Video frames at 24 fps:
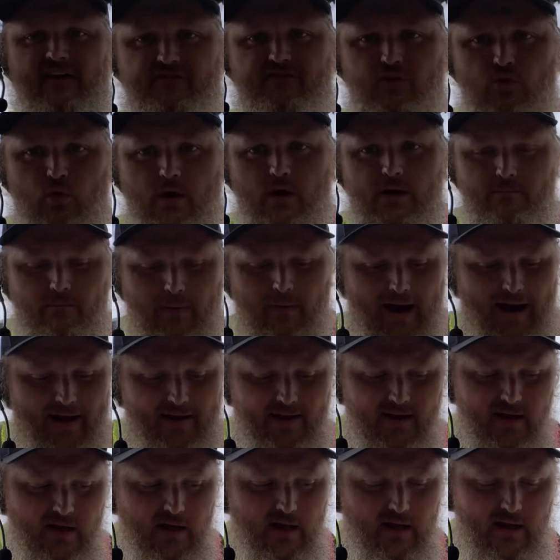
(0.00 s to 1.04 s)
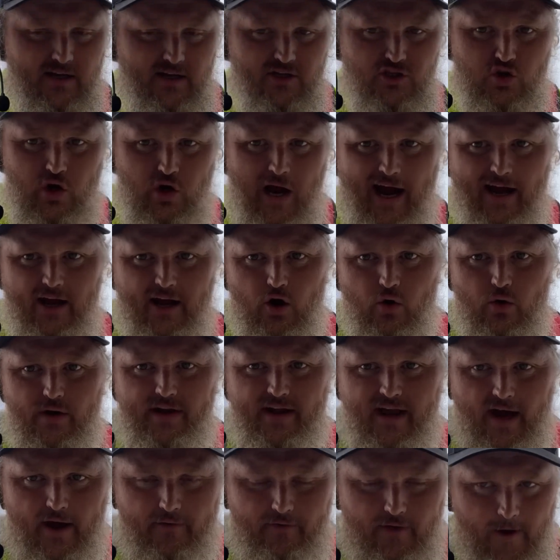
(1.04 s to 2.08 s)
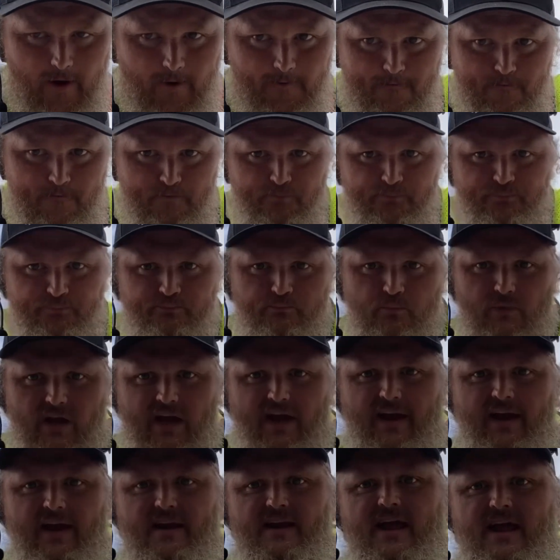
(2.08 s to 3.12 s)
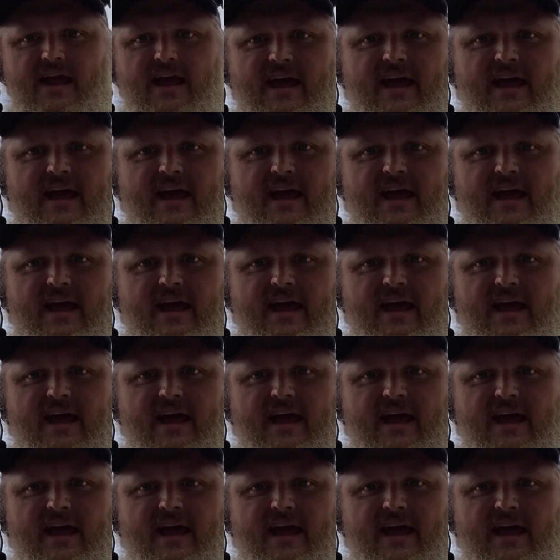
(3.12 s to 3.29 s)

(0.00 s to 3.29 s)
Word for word: if you wouldn't mind, try going down there and